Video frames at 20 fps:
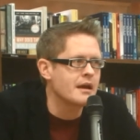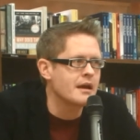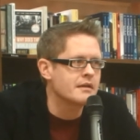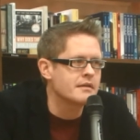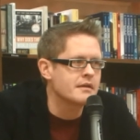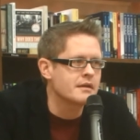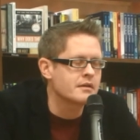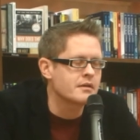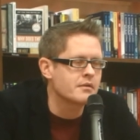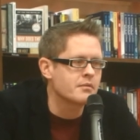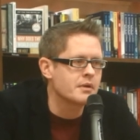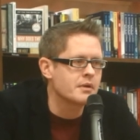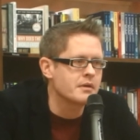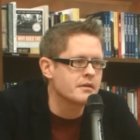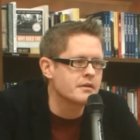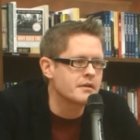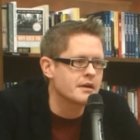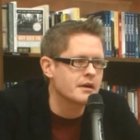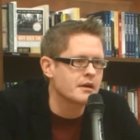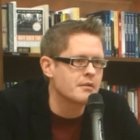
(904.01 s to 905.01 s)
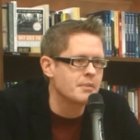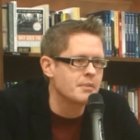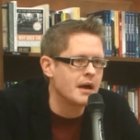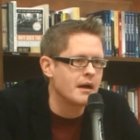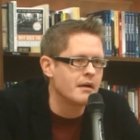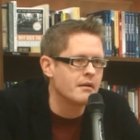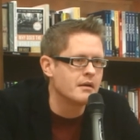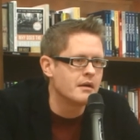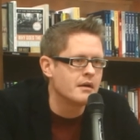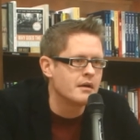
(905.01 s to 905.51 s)
I think the real thing
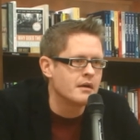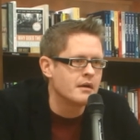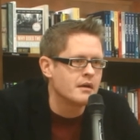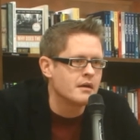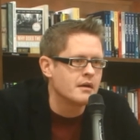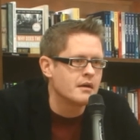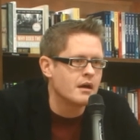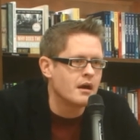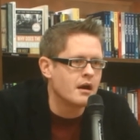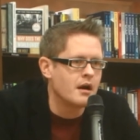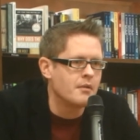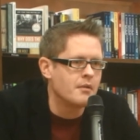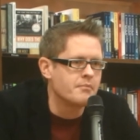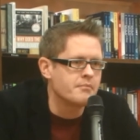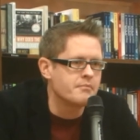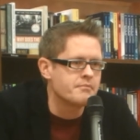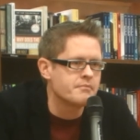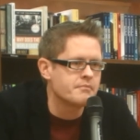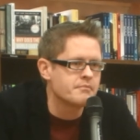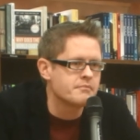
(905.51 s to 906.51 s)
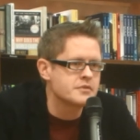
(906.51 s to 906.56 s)
about um,